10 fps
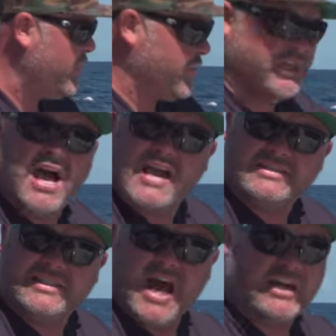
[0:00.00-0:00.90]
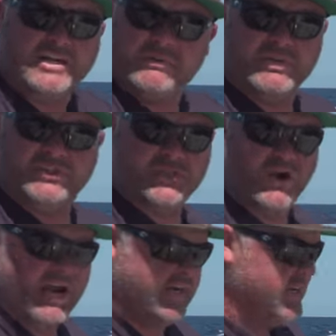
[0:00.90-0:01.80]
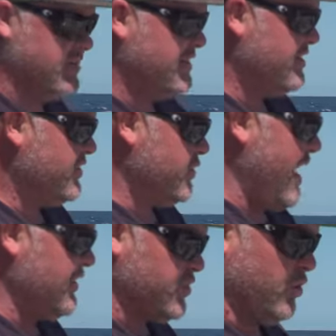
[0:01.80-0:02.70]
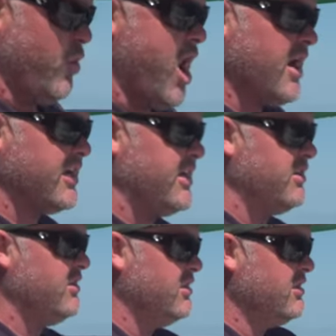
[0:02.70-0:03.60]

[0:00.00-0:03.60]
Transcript: or your line's not gonna be straight. So as you're walking,